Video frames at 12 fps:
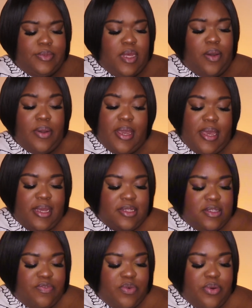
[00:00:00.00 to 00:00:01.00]
okay,
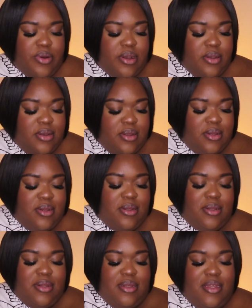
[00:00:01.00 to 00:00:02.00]
Sephora.
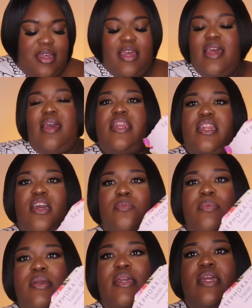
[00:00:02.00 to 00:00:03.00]
I ended
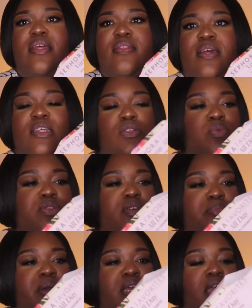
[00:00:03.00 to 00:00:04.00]
up getting this with the
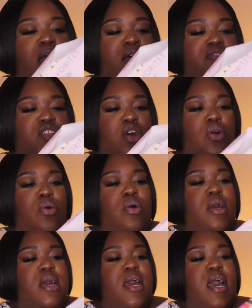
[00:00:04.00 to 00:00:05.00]
money off, so
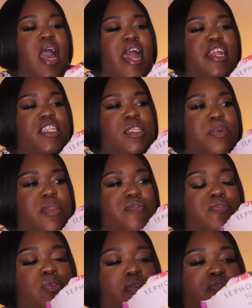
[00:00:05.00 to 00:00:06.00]
I didn't spend the
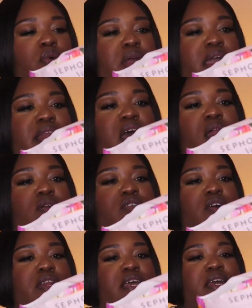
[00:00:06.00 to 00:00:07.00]
full $48
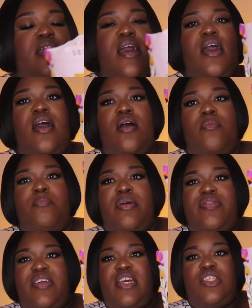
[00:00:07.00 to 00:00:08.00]
on it.
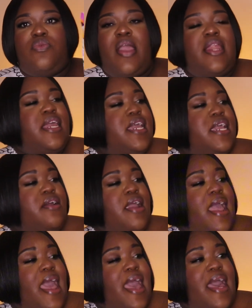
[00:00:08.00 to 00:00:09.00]
But this right here
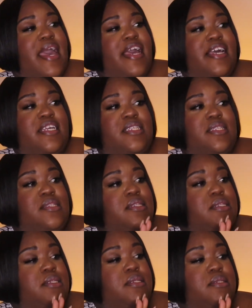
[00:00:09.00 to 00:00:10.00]
has
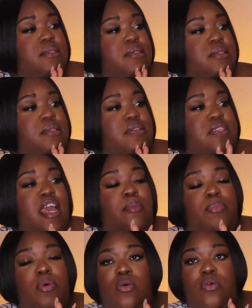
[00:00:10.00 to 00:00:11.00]

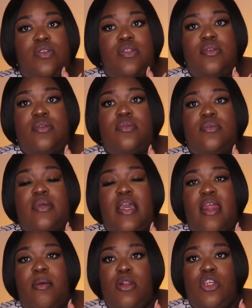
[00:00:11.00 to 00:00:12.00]
samples,
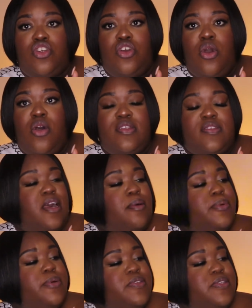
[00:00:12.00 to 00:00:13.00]
and I'm going to show you all the
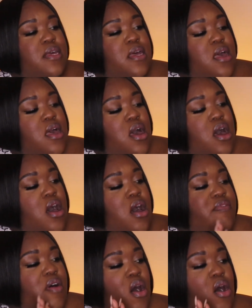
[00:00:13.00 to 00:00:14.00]
samples
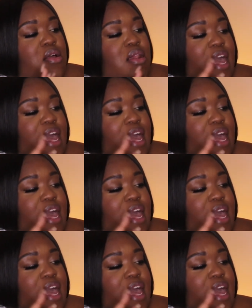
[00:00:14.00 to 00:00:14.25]
of all